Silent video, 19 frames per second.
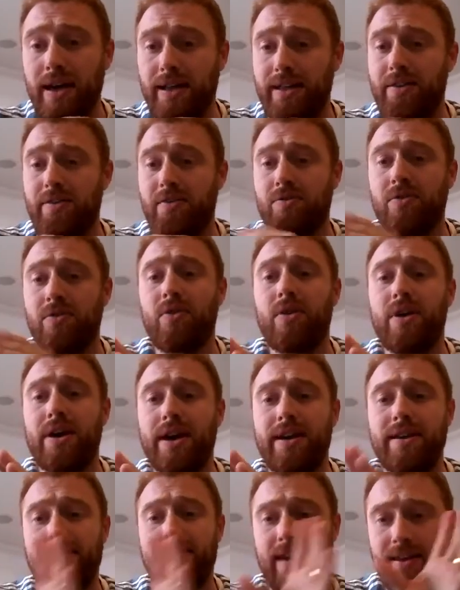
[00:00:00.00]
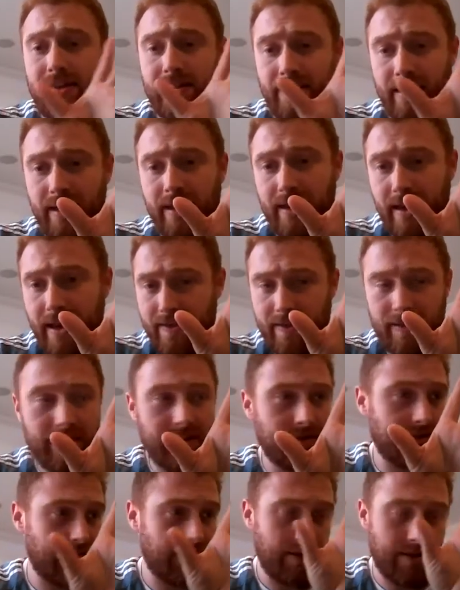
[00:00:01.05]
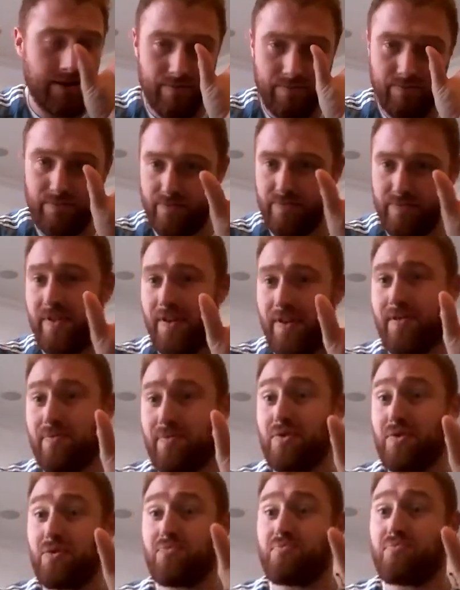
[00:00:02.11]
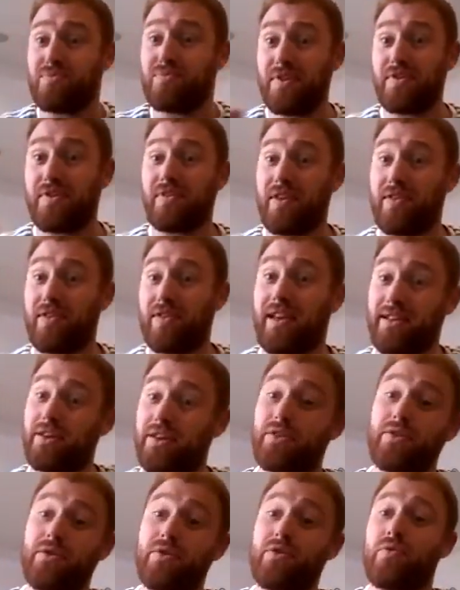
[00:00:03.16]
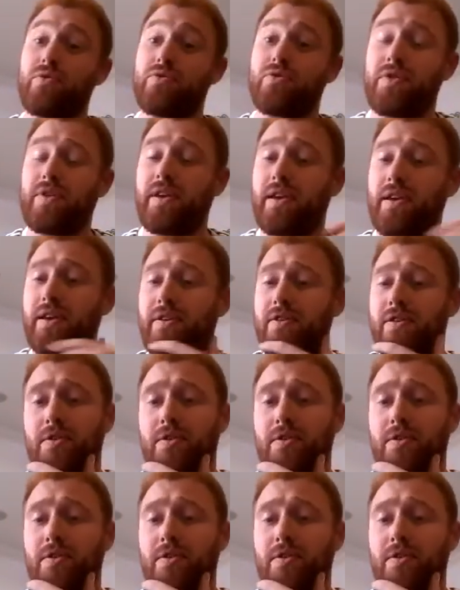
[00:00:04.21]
it's not a technique as in this is the technique you use to adjust here.